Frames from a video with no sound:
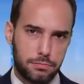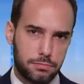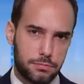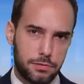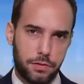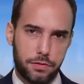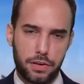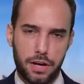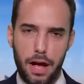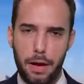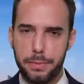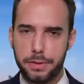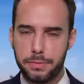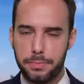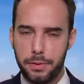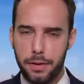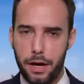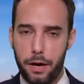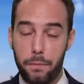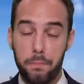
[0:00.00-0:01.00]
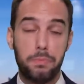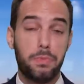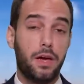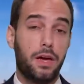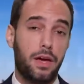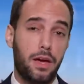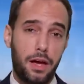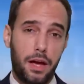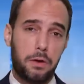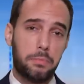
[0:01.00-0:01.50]
Leave your comments below.
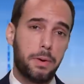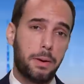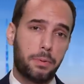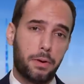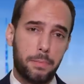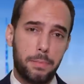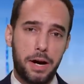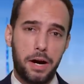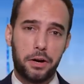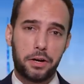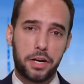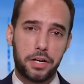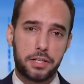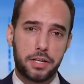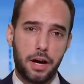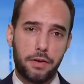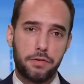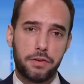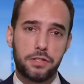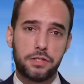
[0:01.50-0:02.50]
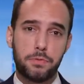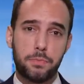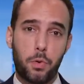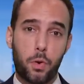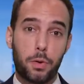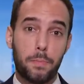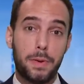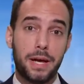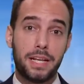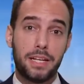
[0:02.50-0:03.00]
And remember, America Uncovered is
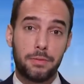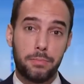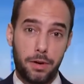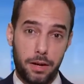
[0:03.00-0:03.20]
supported mainly